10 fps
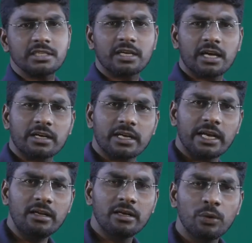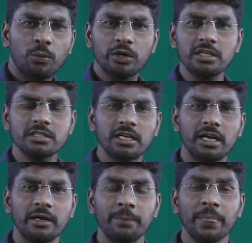incorrect, right? What is
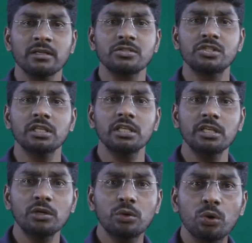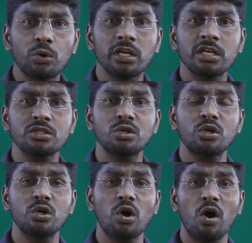that? Genetic code is
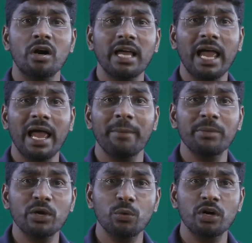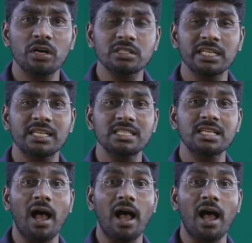not ambiguous. It is